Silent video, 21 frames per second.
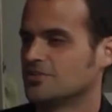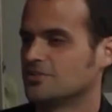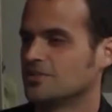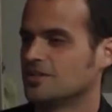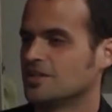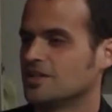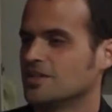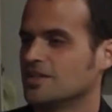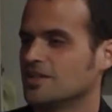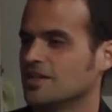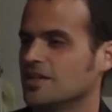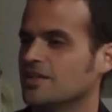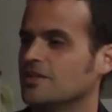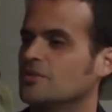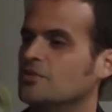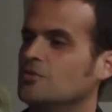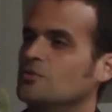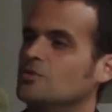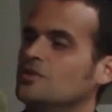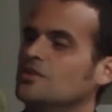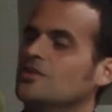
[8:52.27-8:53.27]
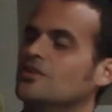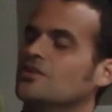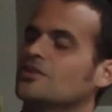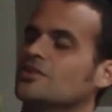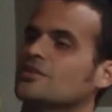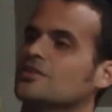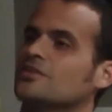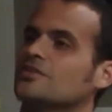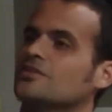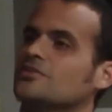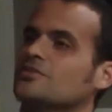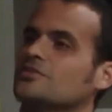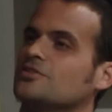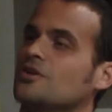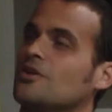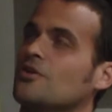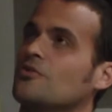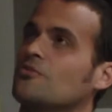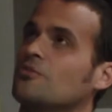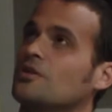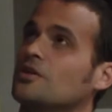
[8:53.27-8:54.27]
like that who would look so
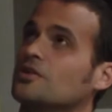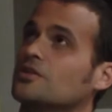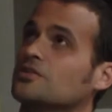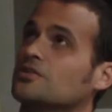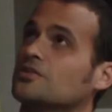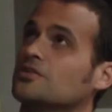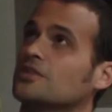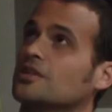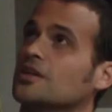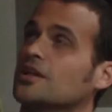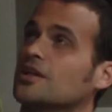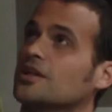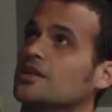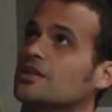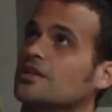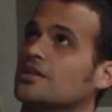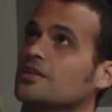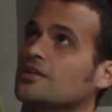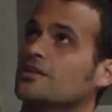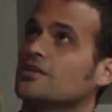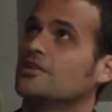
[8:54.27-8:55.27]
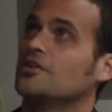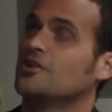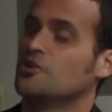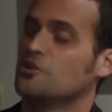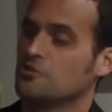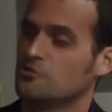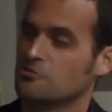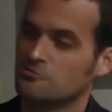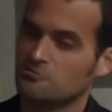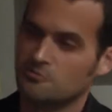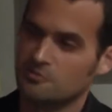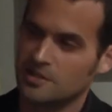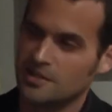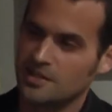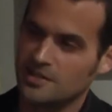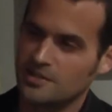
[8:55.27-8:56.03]
much like the real